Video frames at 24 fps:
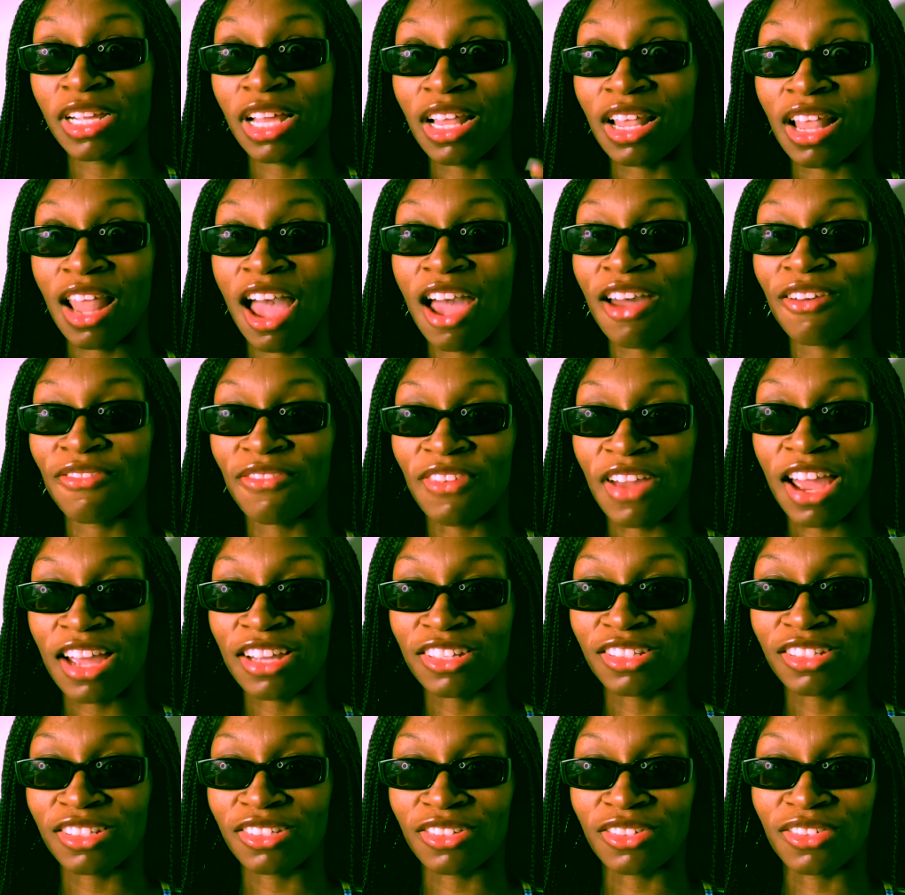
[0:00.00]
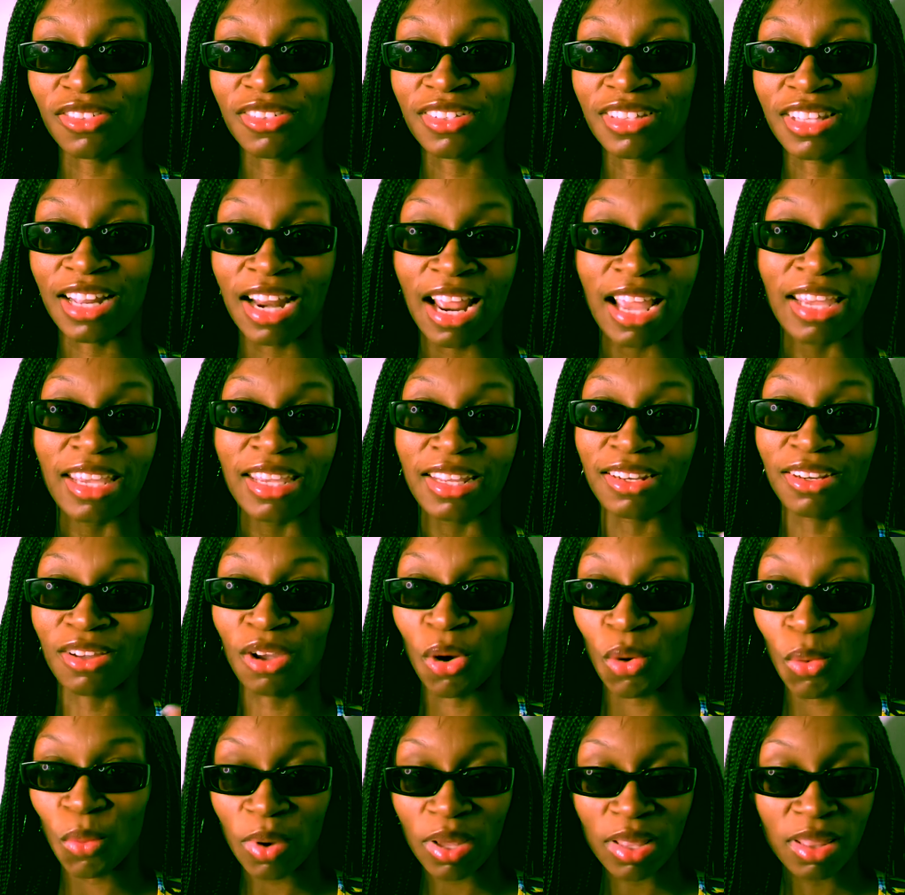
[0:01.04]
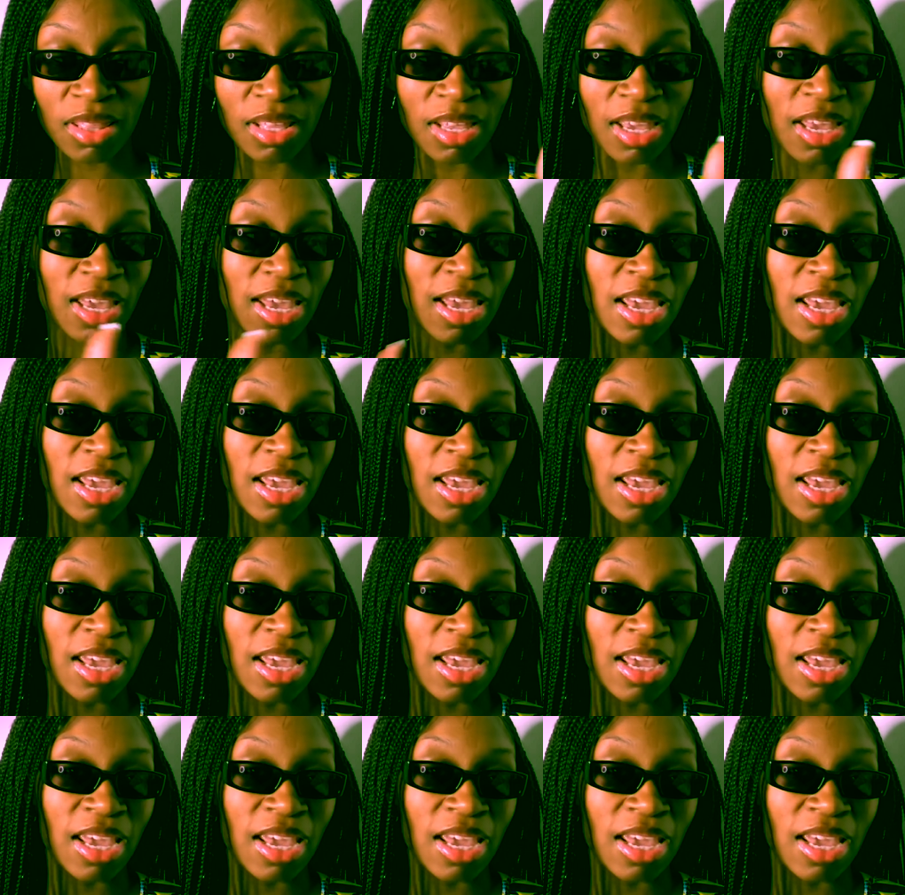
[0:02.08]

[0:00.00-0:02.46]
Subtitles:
a lot faster that I can go with,